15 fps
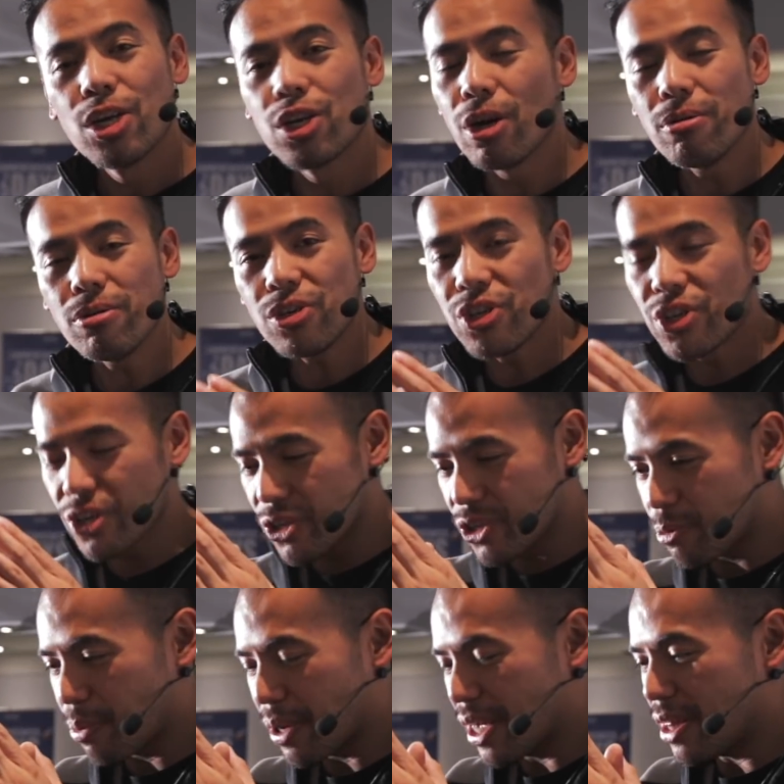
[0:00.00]
Don't
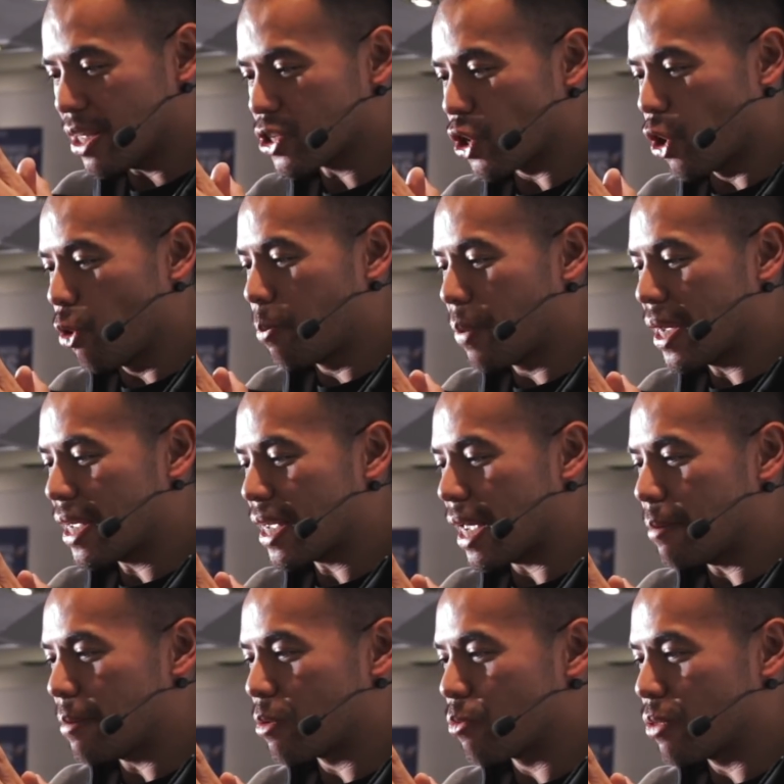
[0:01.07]
just play this hoping
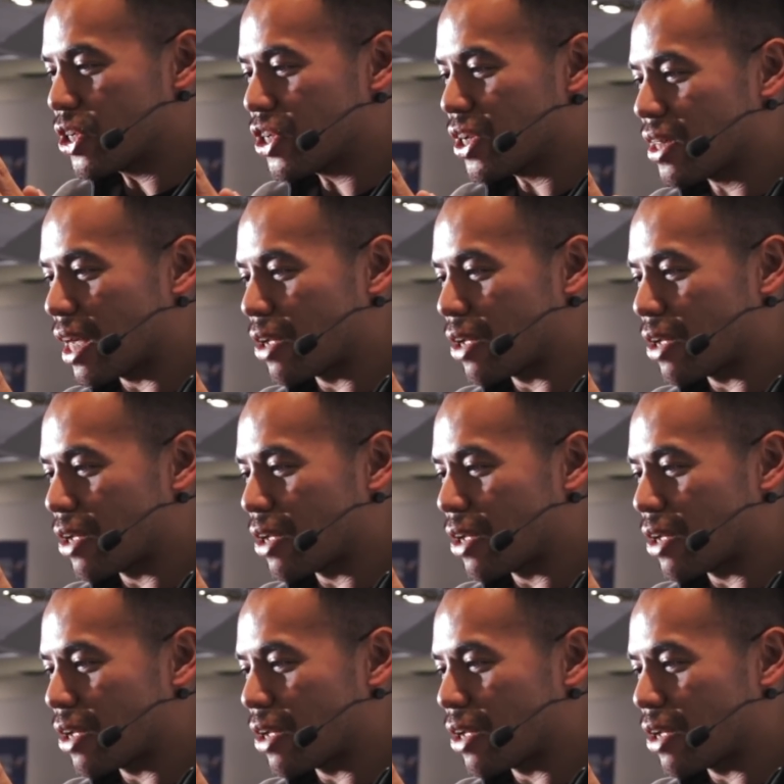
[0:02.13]
game and wishing